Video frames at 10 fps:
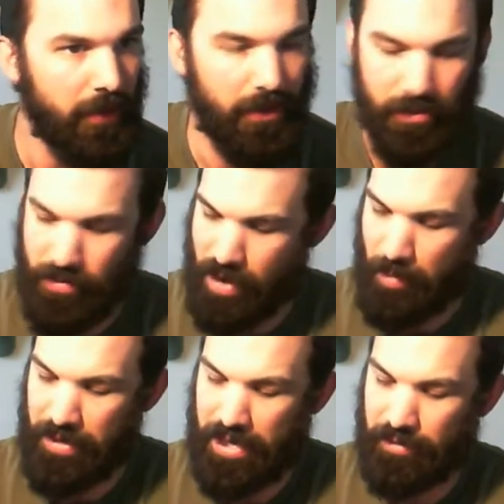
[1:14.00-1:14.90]
Ooh, a
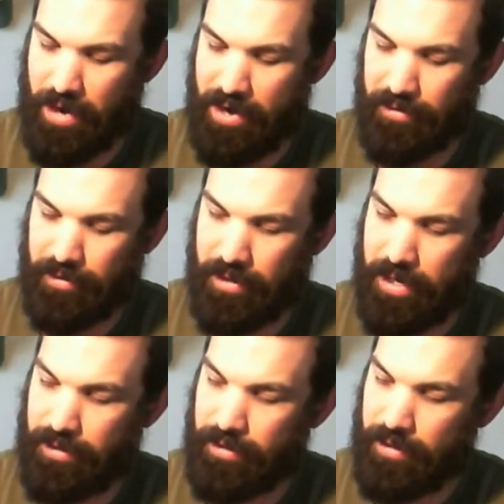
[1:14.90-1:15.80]
couple nice rattles.
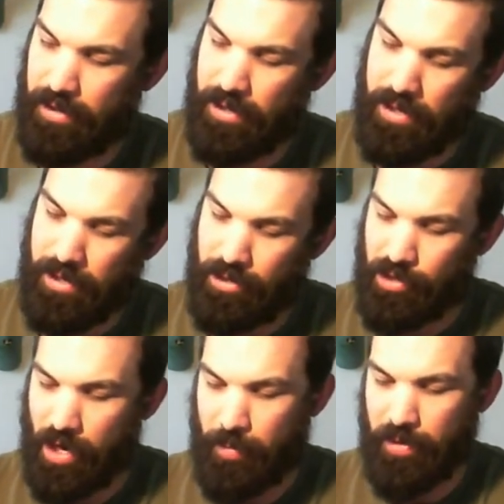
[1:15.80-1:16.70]
Nice.
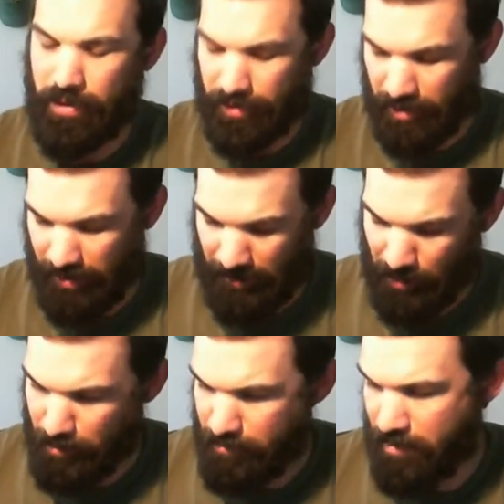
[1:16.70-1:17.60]
Sharp hooks. I think
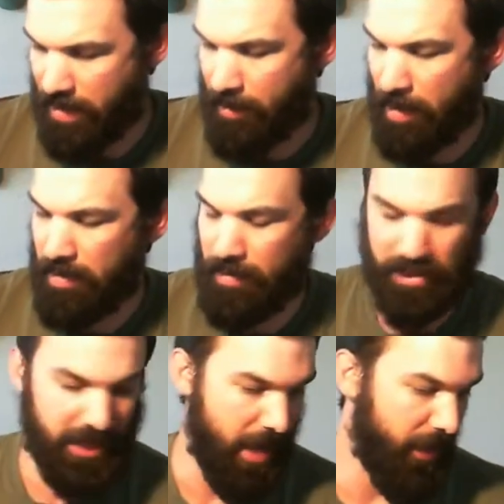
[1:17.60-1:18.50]
they might be
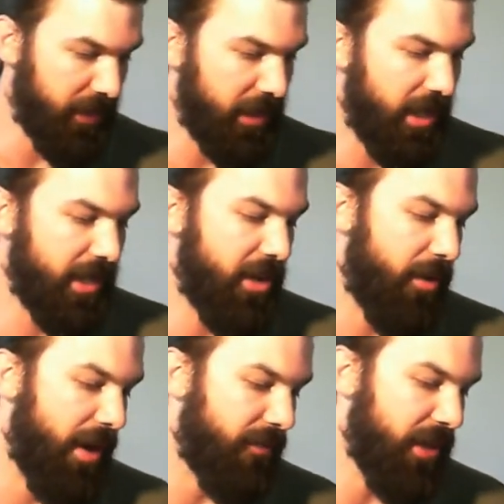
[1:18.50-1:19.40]
Mustad. This is Lucky
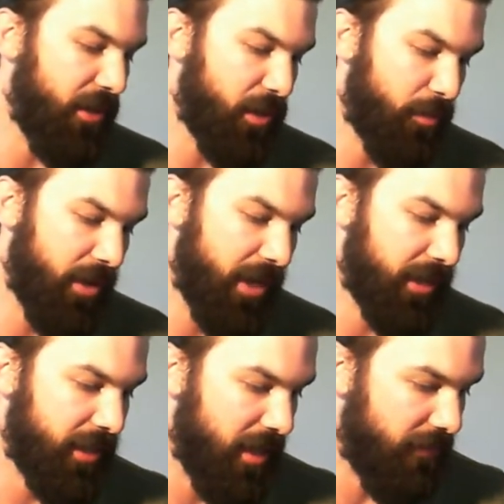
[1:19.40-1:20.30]
Craft, and they do some pretty good
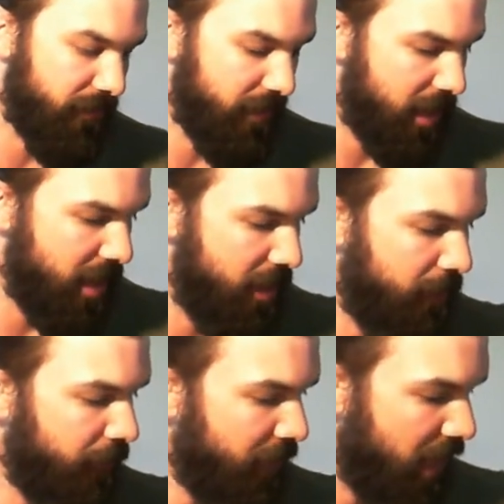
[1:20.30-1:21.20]
stuff. I
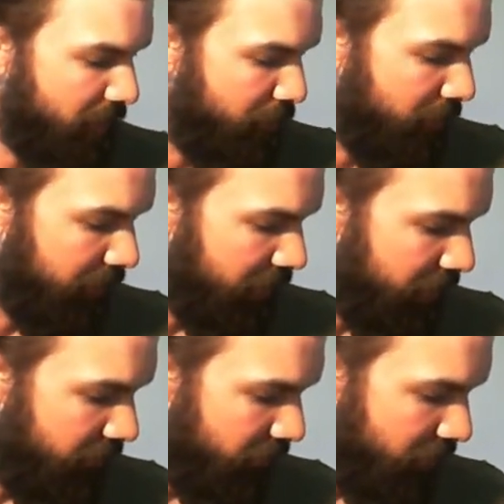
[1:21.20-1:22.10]
don't
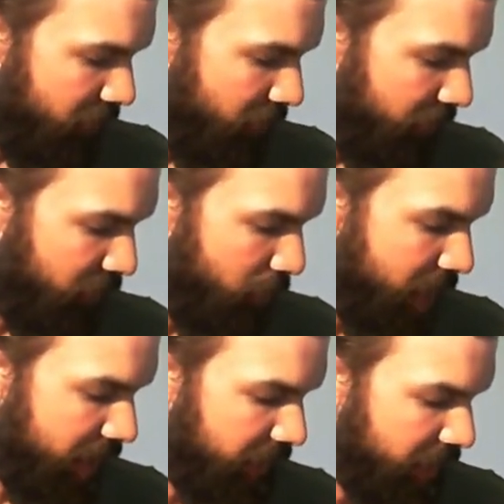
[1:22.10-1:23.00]
know where these are
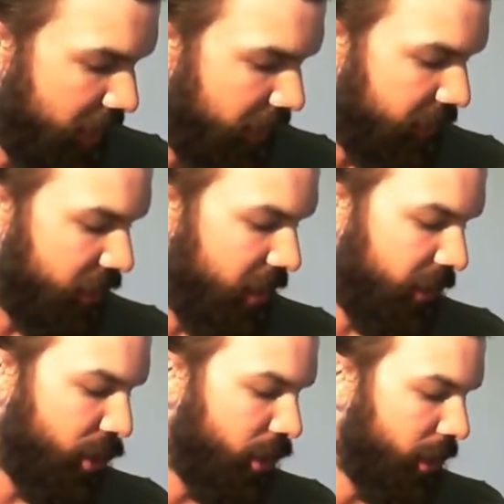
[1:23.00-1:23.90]
made. This is
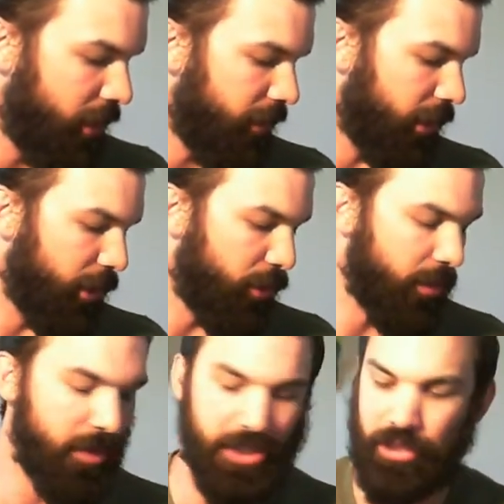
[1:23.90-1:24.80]
a
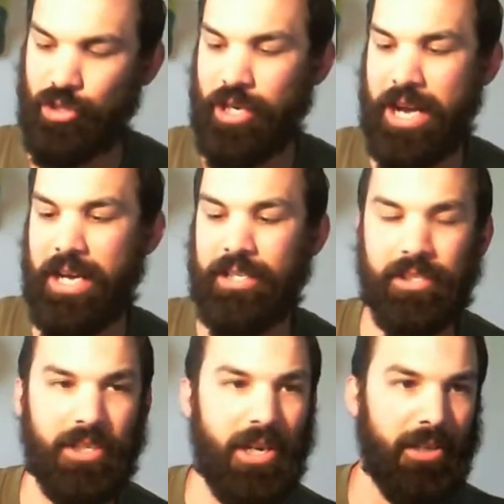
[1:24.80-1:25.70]
chartreuse shad is
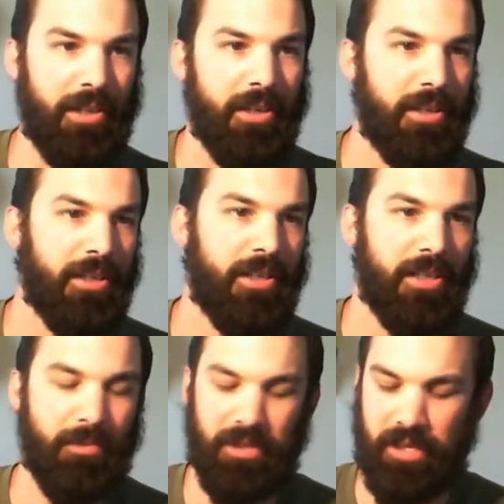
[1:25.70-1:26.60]
the color.
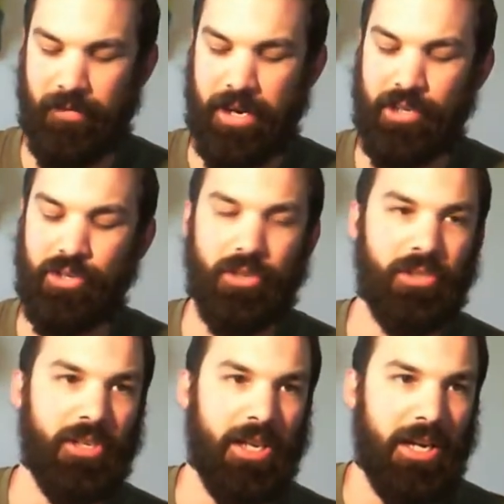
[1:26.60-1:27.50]
See if I can show it
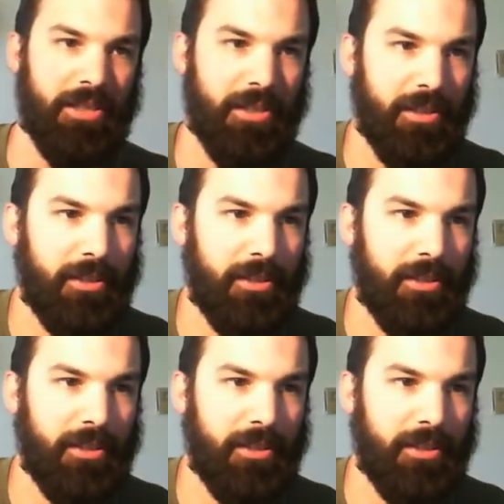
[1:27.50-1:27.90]
to you guys here.